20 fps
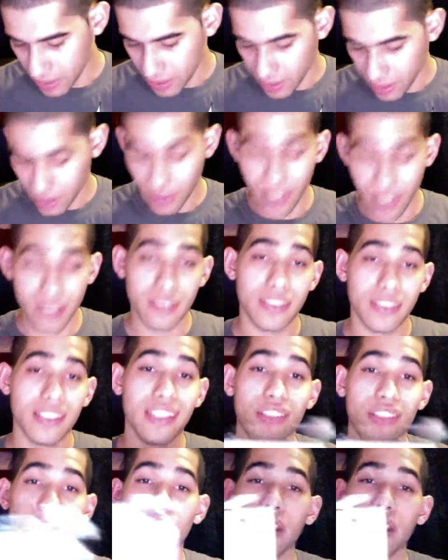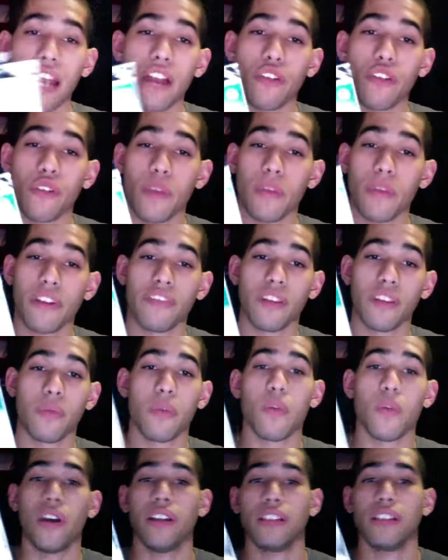This is Green Arrow Rebirth number
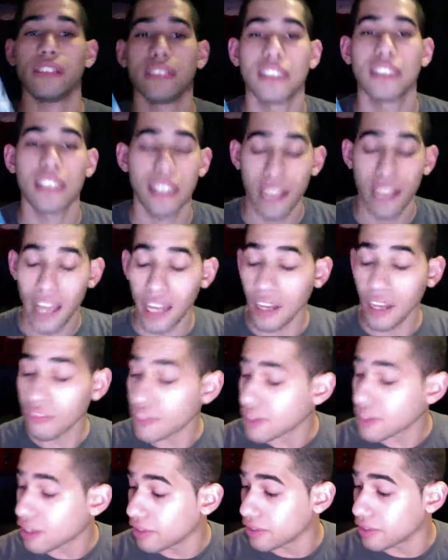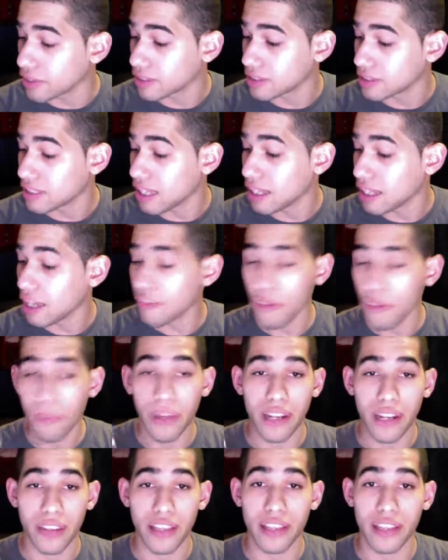1. I love the cover. I love it
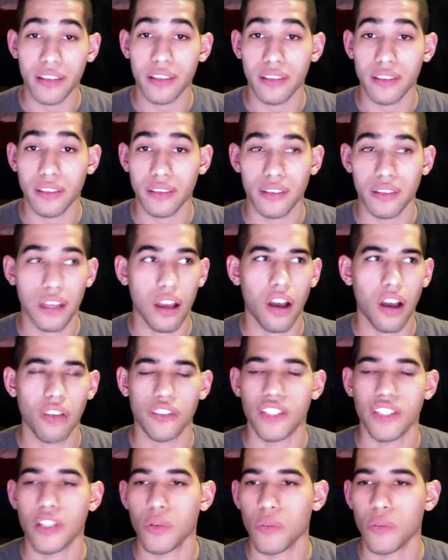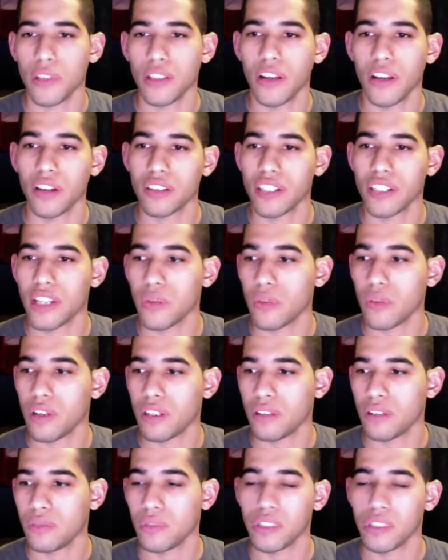better than the alternate one. The alternate
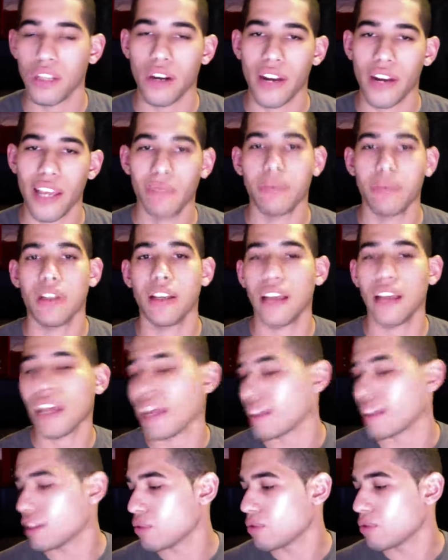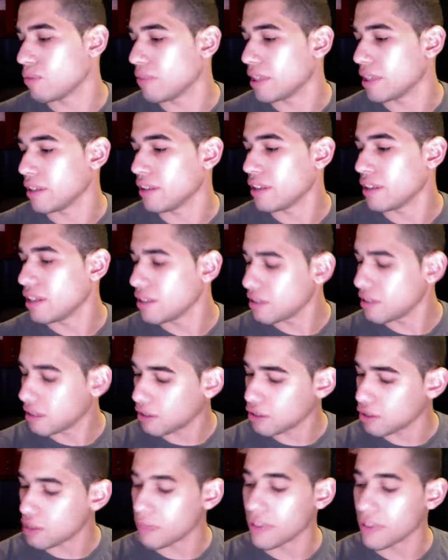one was alright, but I like this one better. It's a
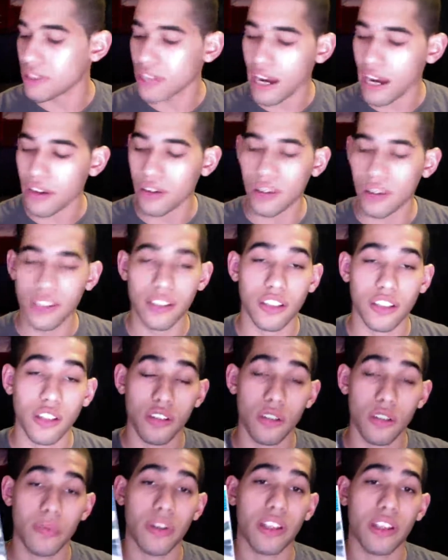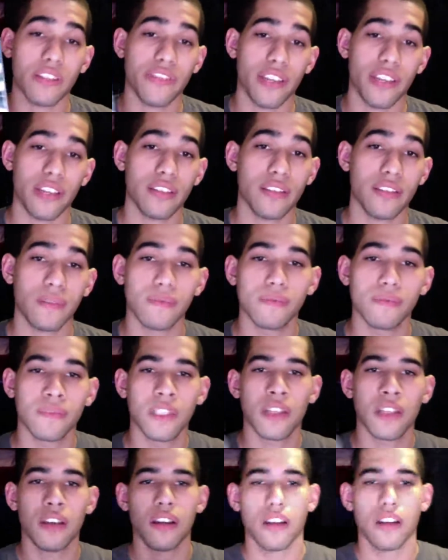close up on his arrow and it's a close up on his face.
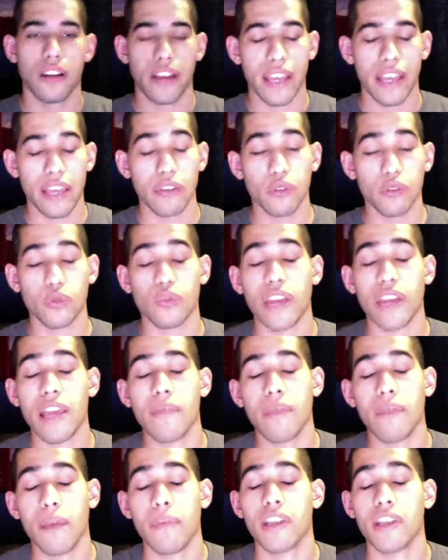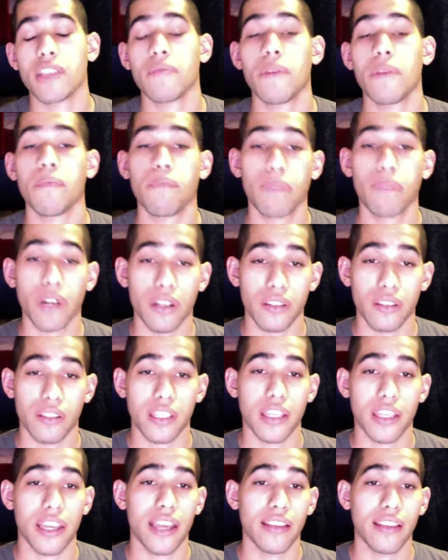All right, it was written by Benjamin
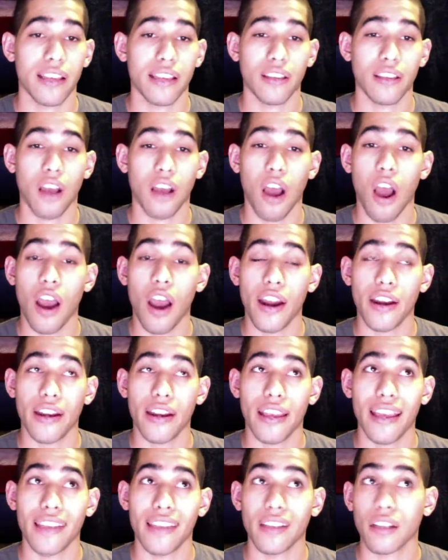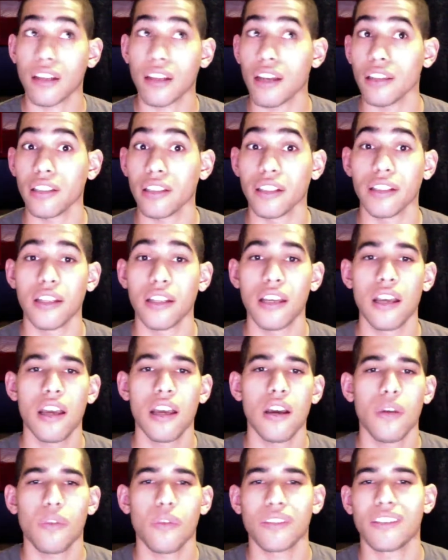Percy, and then the art and the color
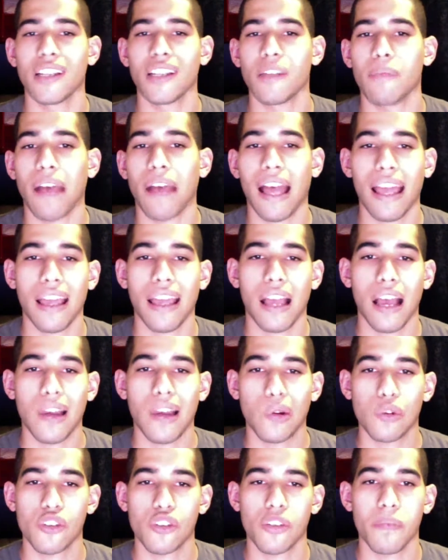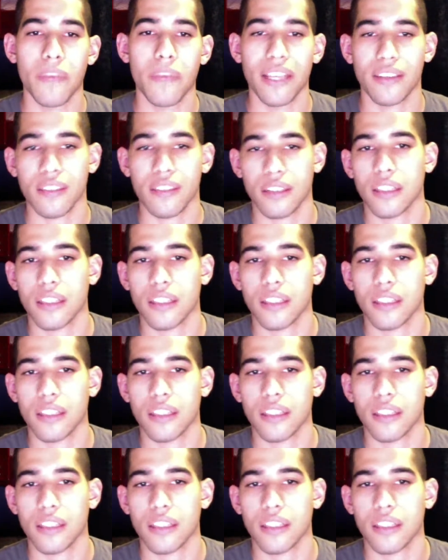was done by Otto Schmidt.